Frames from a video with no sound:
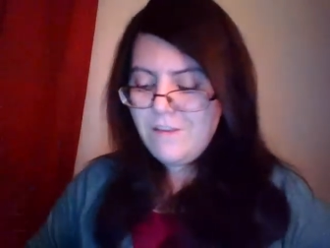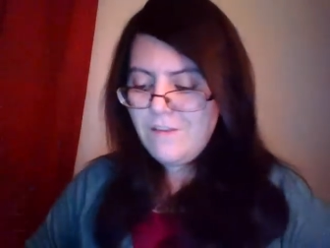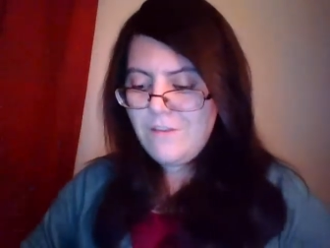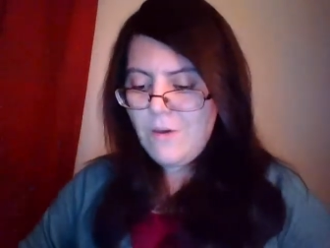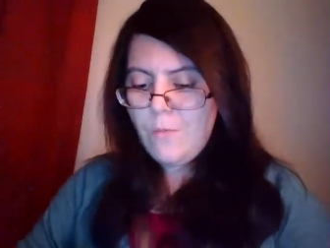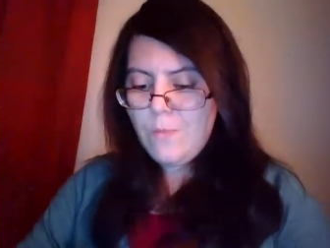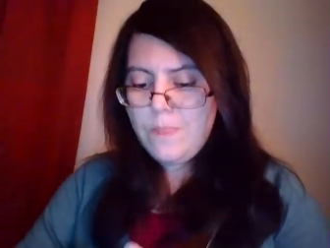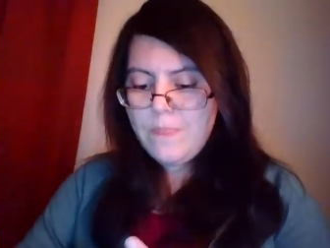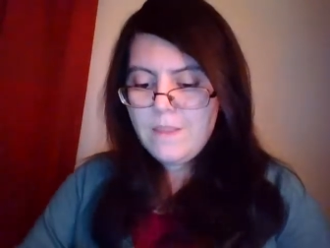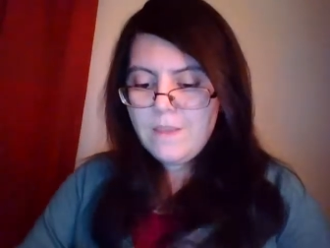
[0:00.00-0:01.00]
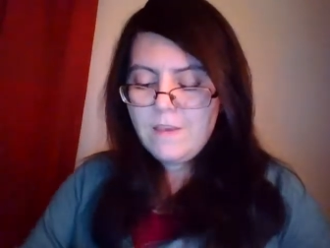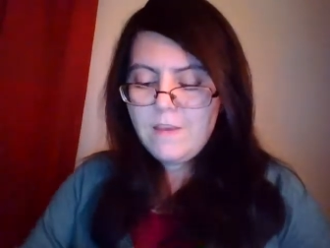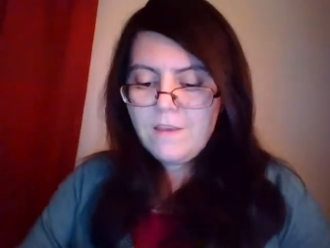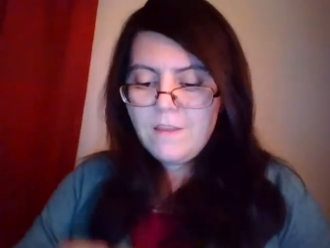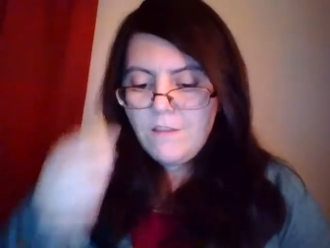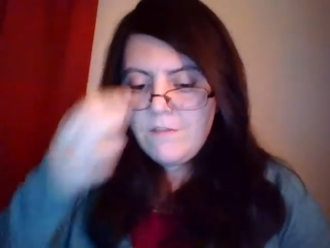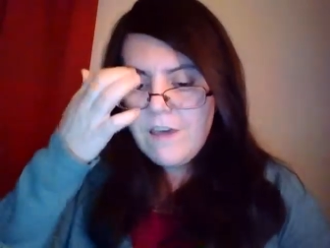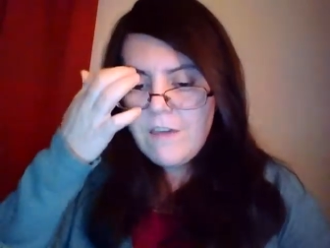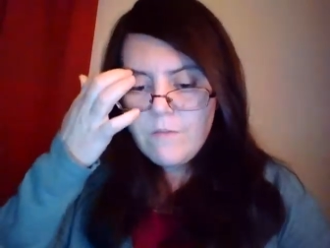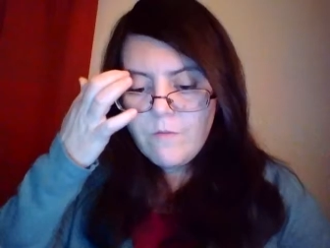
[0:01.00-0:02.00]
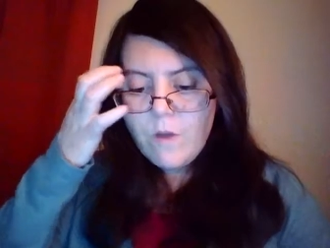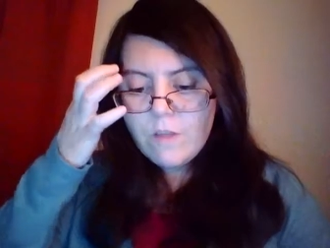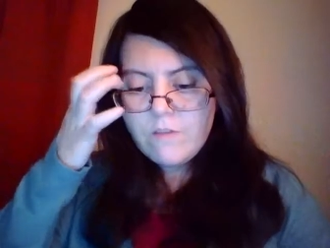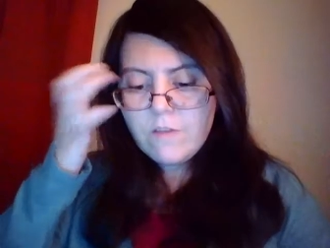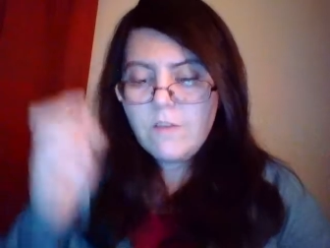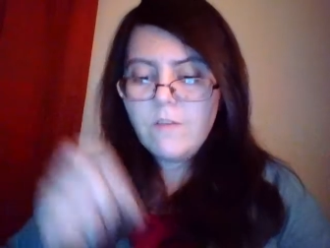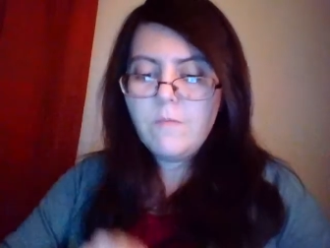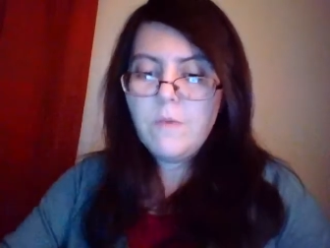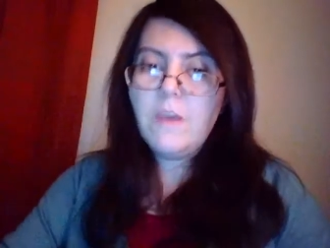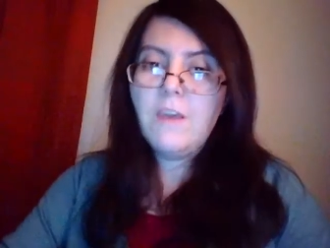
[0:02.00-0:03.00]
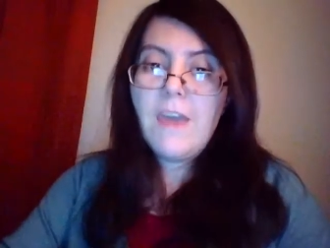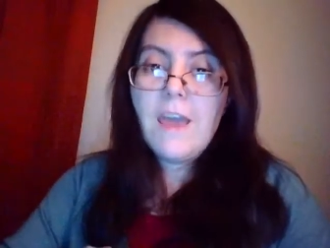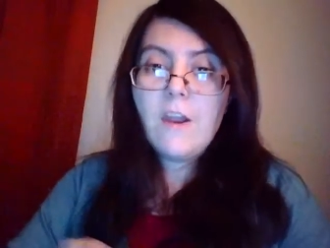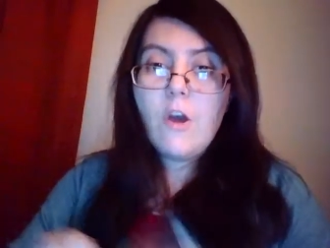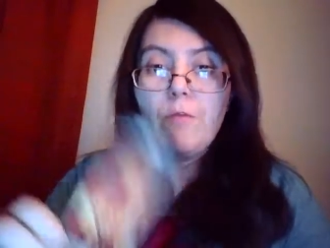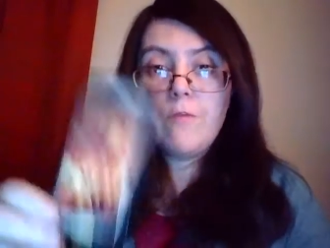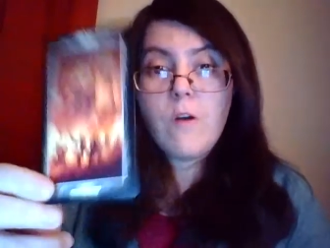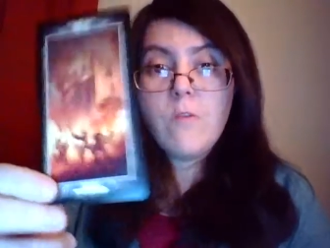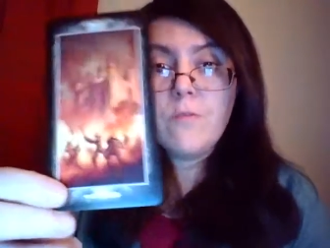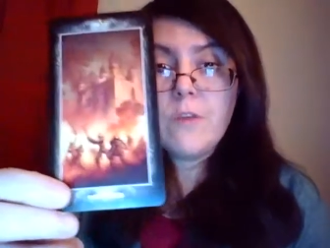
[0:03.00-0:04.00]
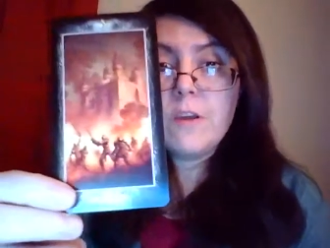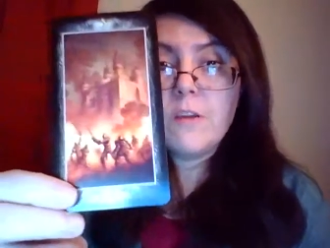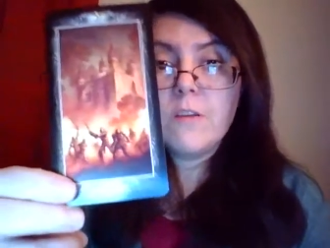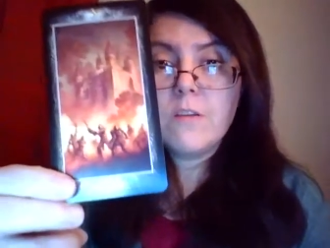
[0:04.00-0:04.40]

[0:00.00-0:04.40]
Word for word: So, the Five of Wands could speak again of conflict